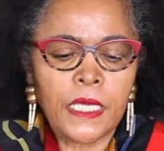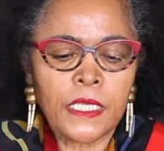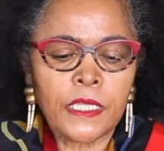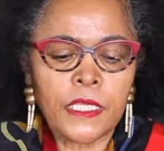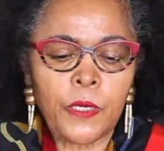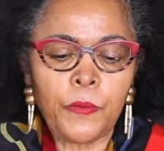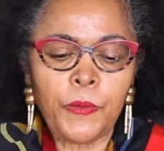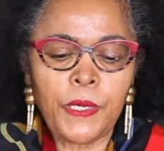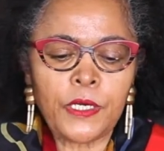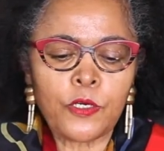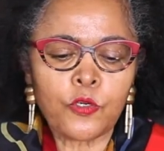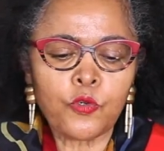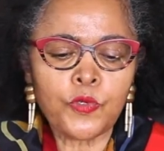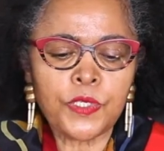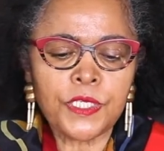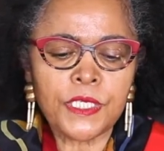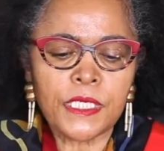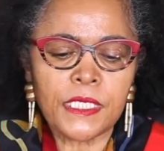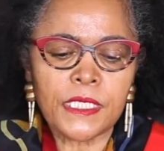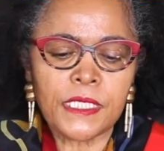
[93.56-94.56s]
They were
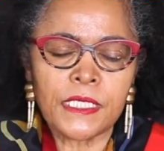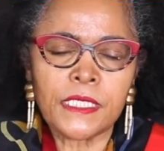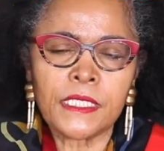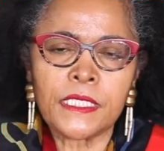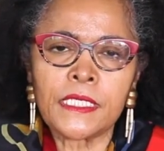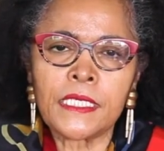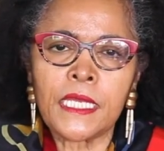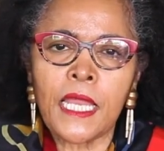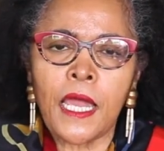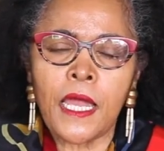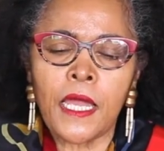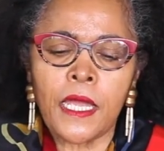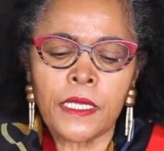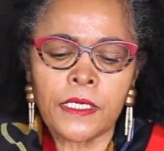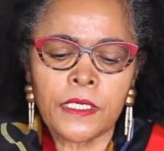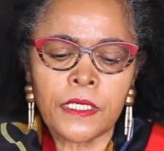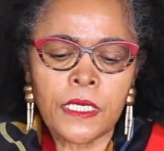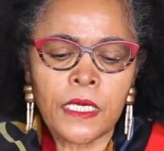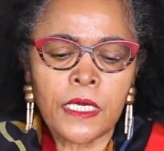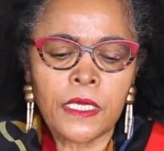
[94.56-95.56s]
routinely denied
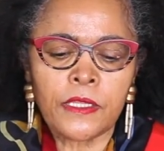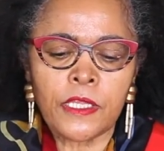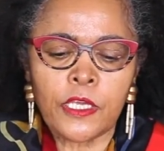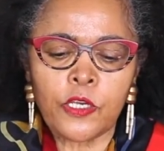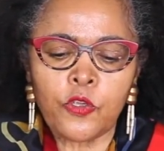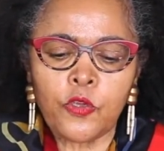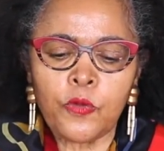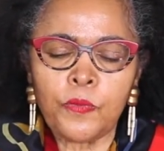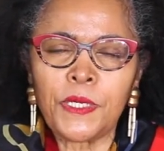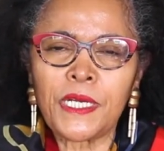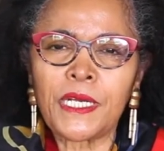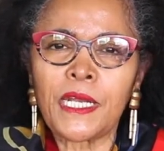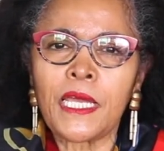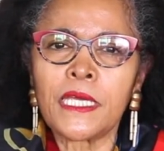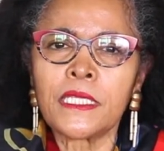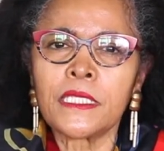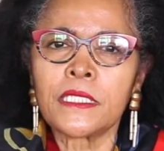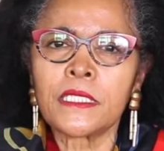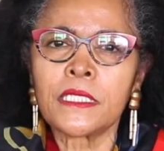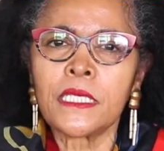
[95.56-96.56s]
their human
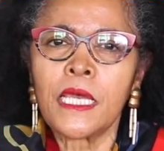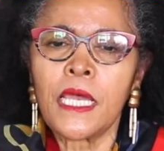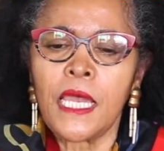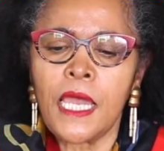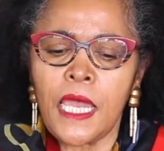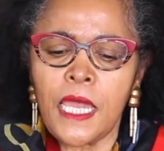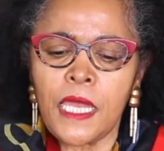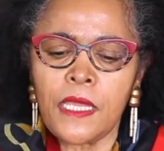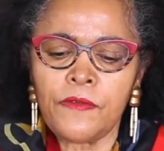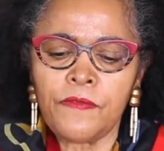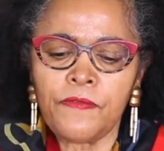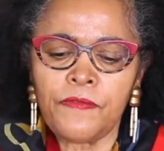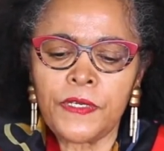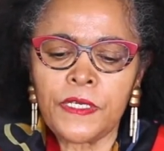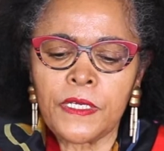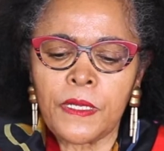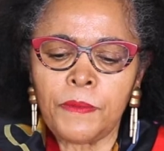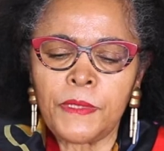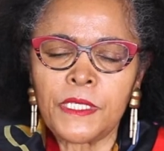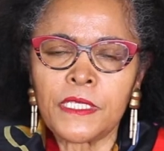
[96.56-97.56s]
rights and
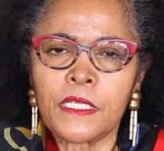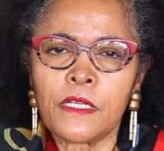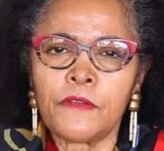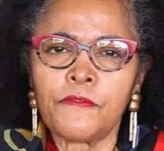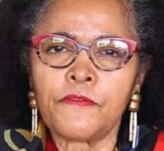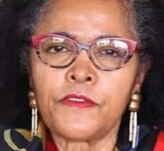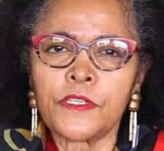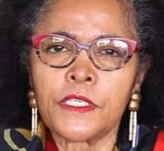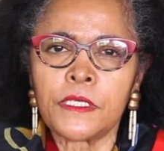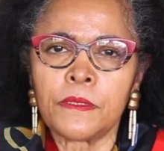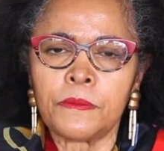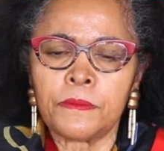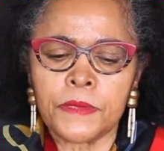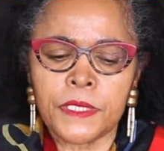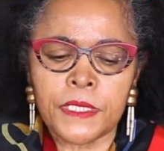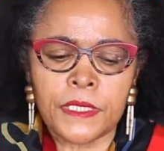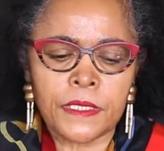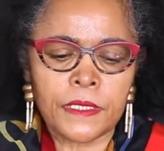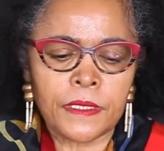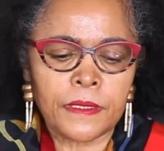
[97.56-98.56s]
fundamental
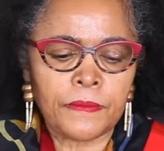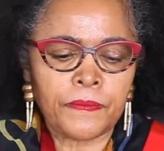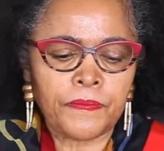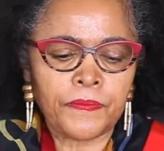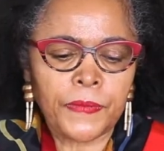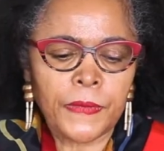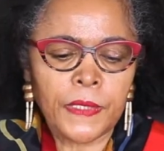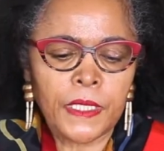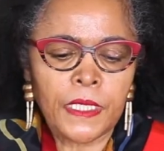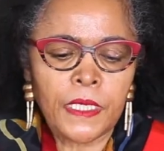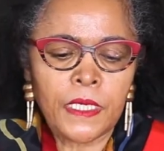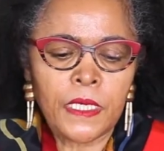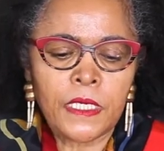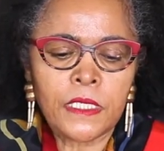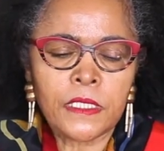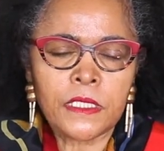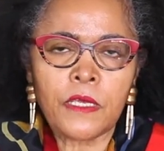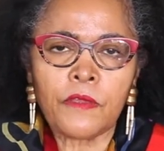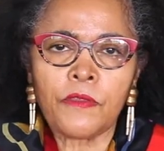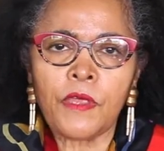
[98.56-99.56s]
freedoms.
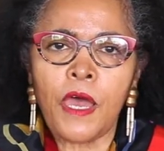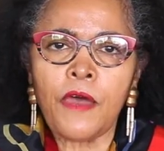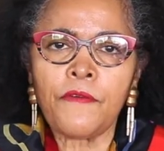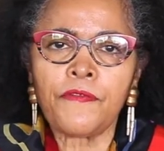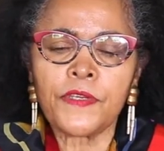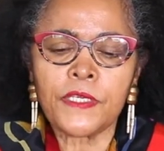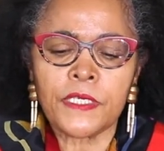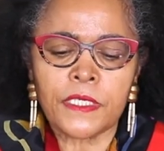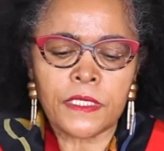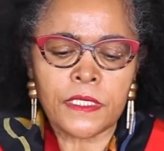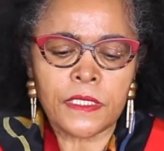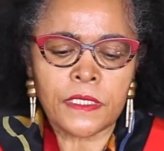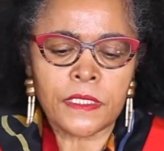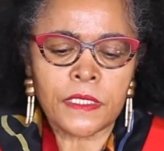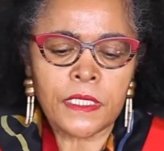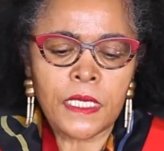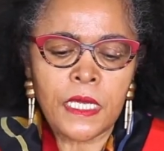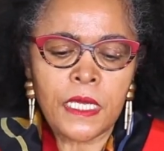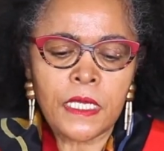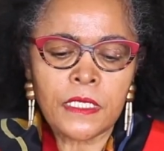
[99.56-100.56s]
South
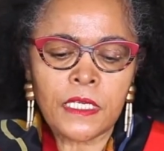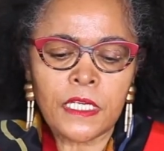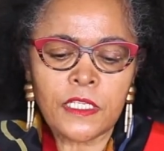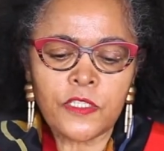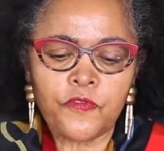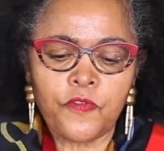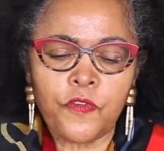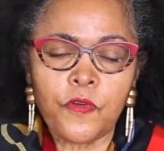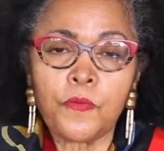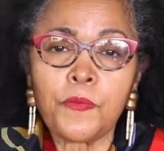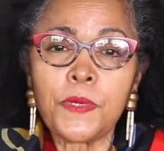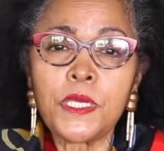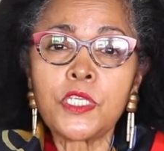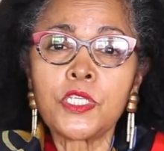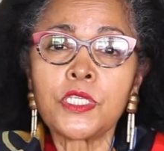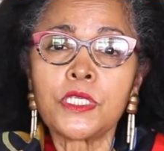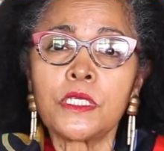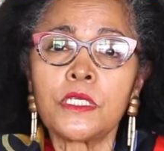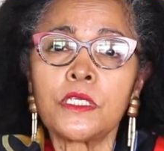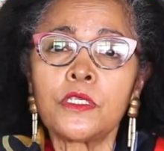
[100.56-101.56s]
Africa's
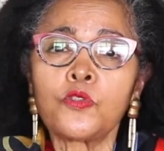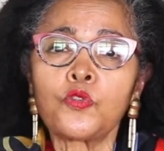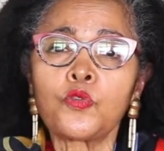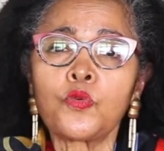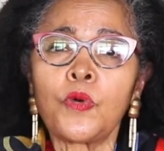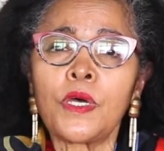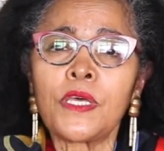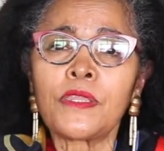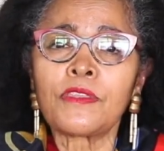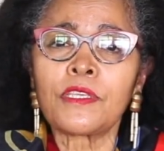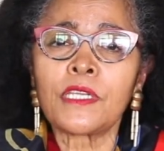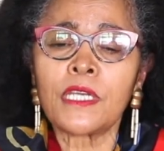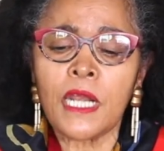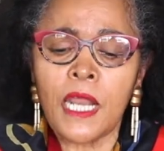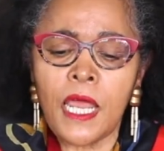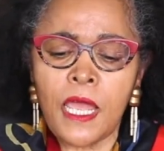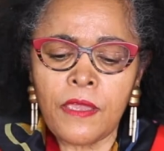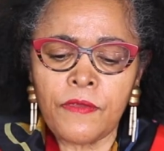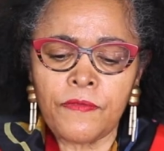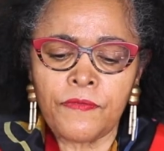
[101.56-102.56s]
transformation to a
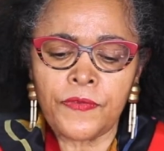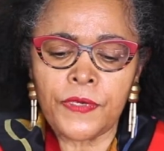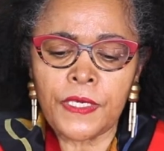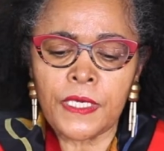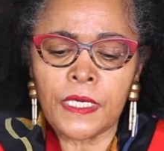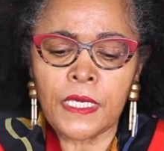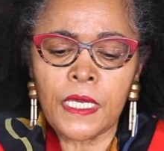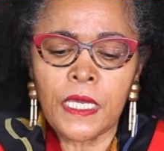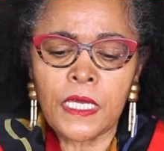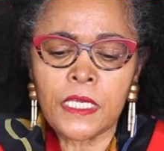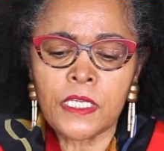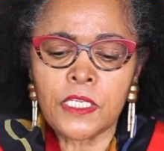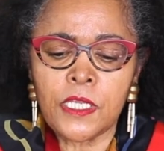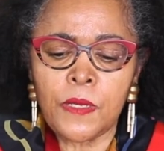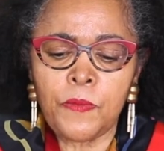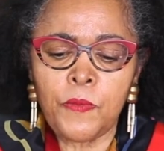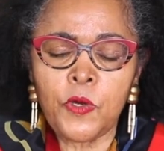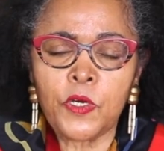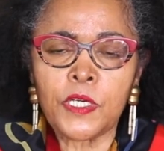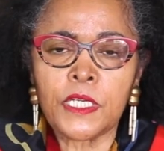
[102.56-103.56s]
thriving
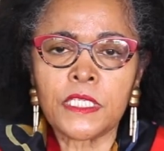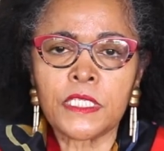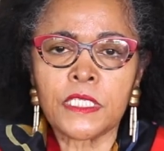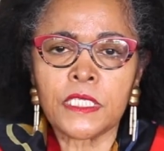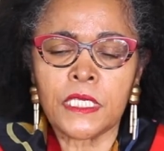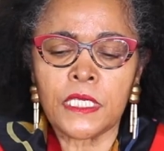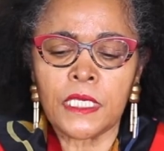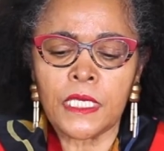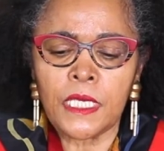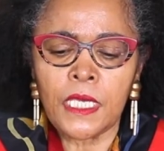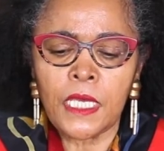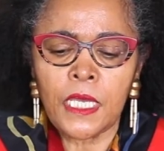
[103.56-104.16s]
democracy